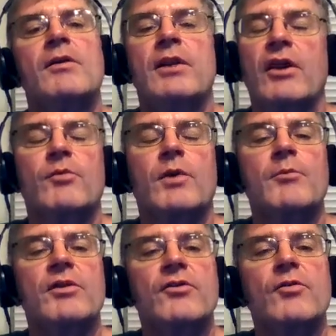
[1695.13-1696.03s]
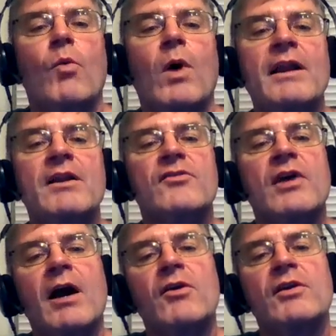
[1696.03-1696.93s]
Next prompt is, why did
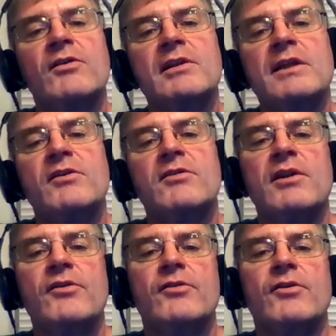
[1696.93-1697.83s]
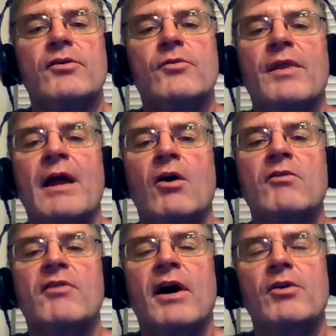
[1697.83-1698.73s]
Socrates leave his listeners without
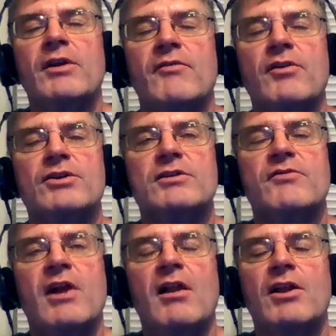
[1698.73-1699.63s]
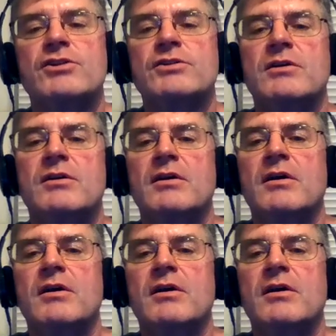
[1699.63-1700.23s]
a final definition of knowledge?